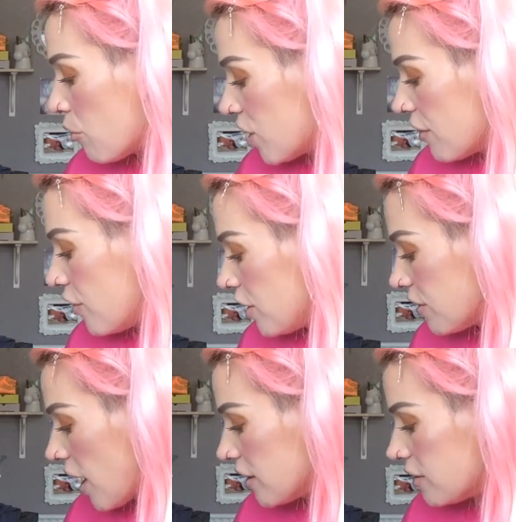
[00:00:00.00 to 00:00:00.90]
with the
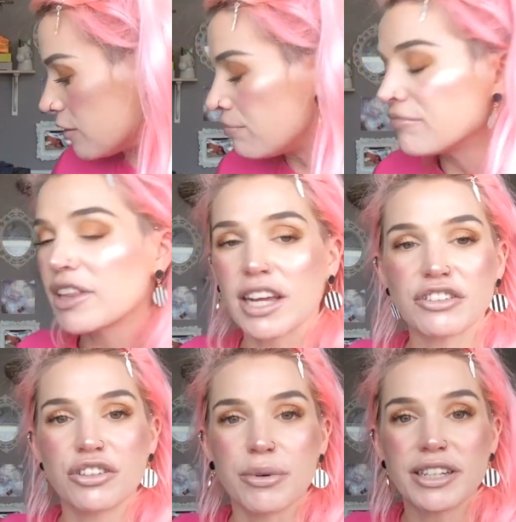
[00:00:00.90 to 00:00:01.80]
first item.
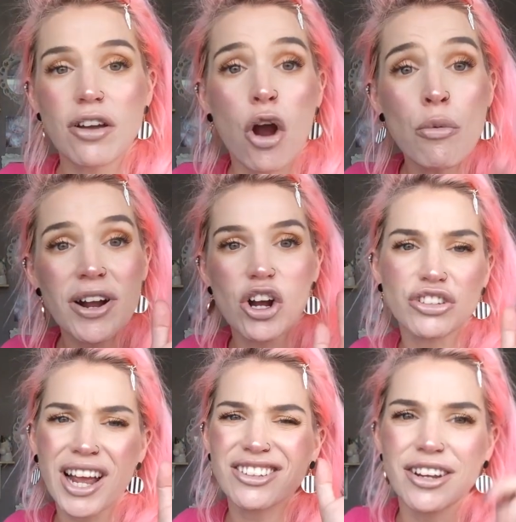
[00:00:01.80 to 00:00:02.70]
Let's do it. Oh my
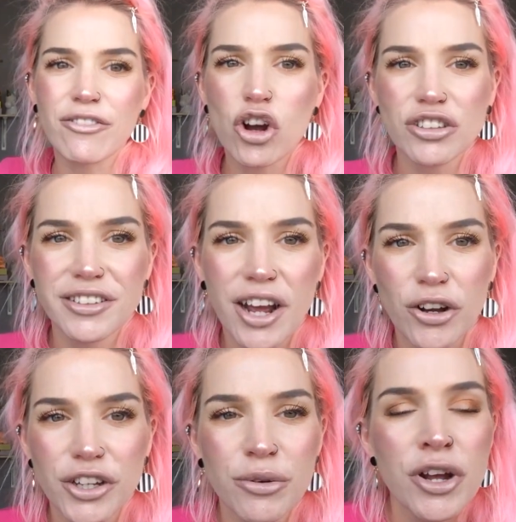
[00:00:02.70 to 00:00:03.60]
gosh, actually, I've got to
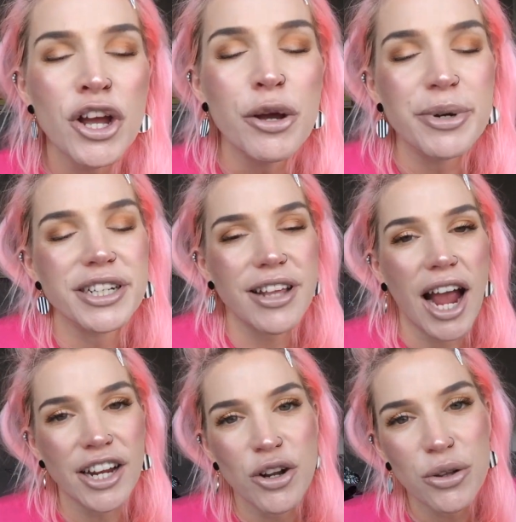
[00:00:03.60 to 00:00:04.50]
tell you, because
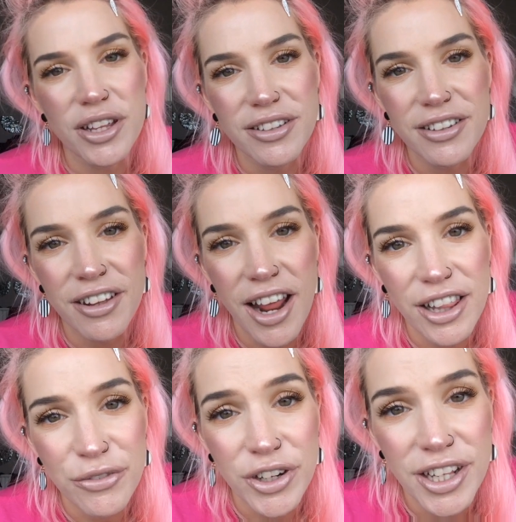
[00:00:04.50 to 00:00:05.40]
I know this is an
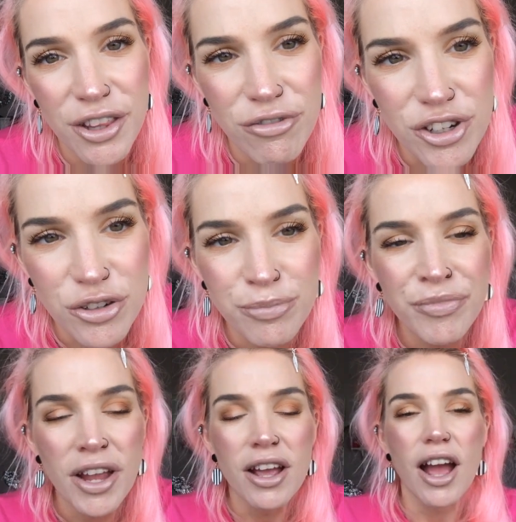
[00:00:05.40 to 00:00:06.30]
elephant in the
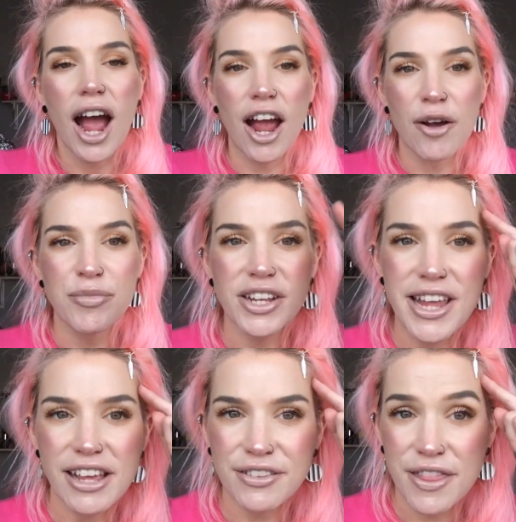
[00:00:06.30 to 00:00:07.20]
room.
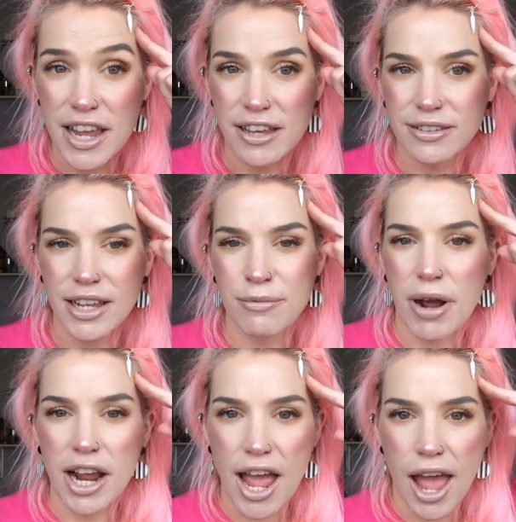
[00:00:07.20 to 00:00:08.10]
Yes, this in
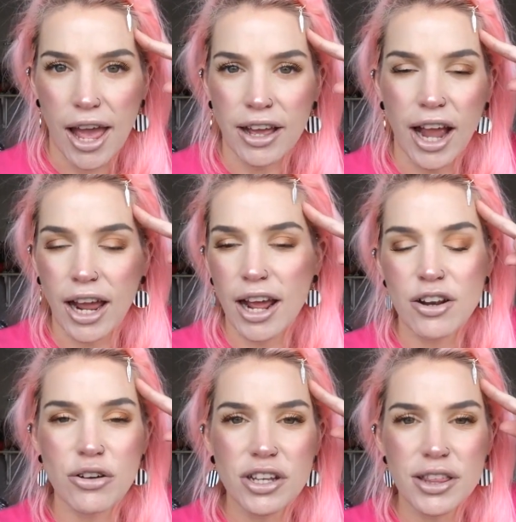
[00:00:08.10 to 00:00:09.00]
my hair. And
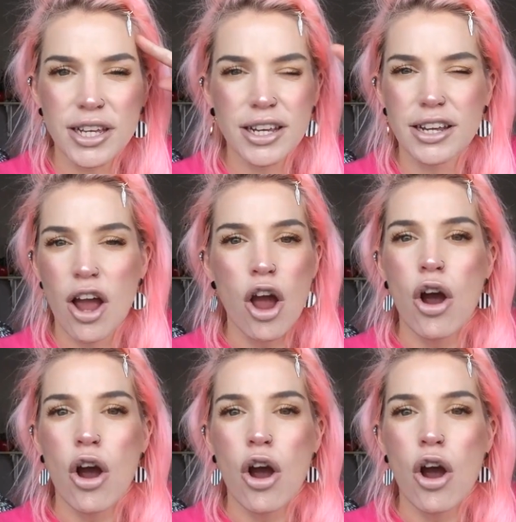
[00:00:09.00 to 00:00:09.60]
I know you're thinking,